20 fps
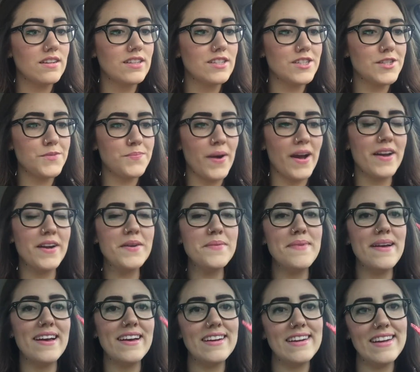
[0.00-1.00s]

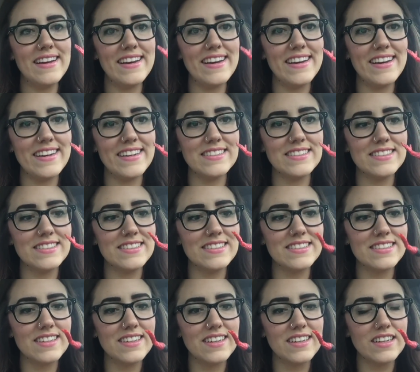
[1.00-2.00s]
Spider-Man
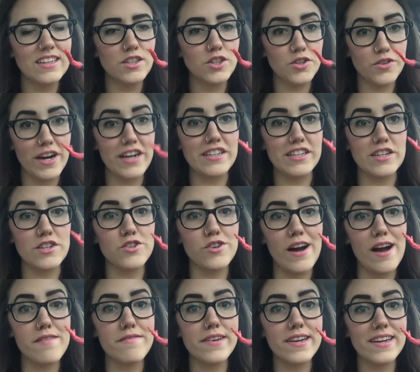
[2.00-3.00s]
is directing
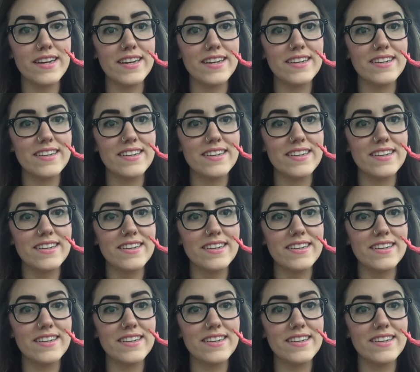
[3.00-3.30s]
traffic.